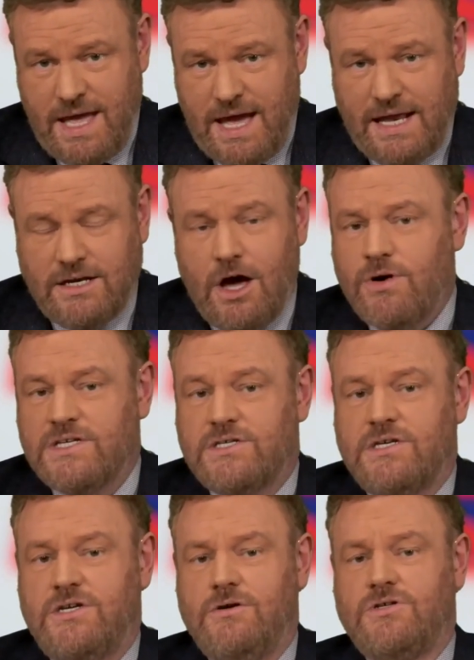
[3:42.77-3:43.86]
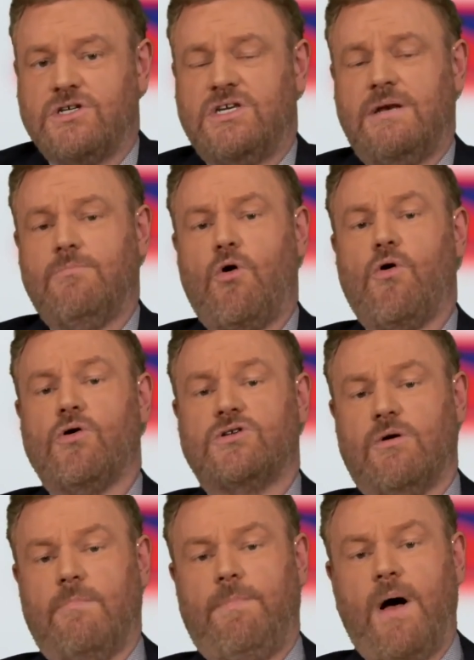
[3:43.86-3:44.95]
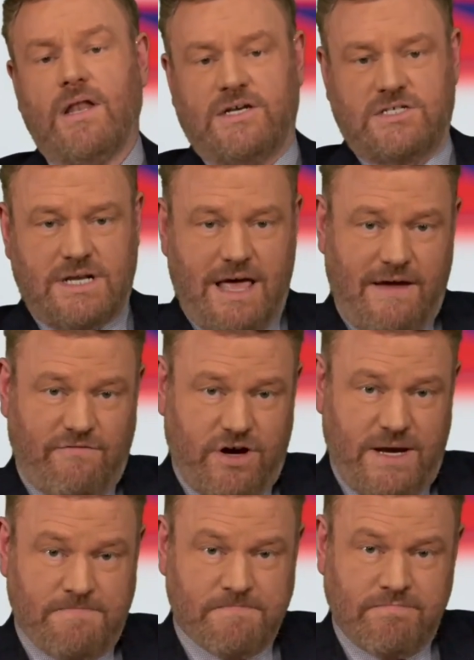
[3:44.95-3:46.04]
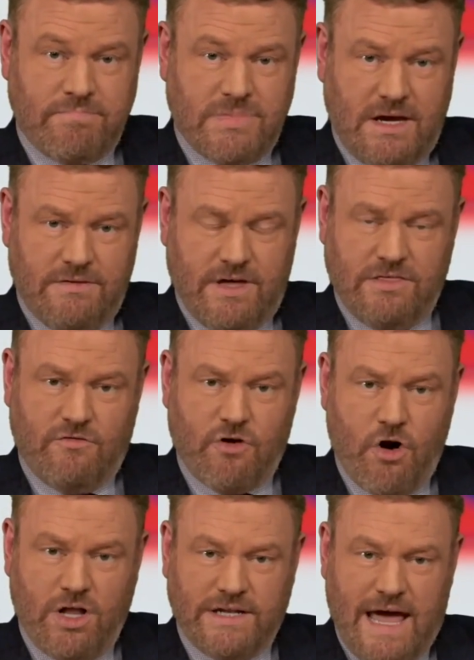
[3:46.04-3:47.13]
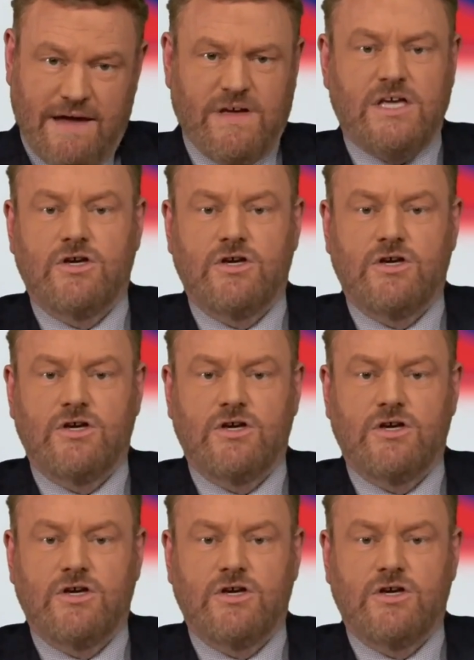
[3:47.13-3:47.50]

And no institution did more to abolish slavery than the Royal Navy.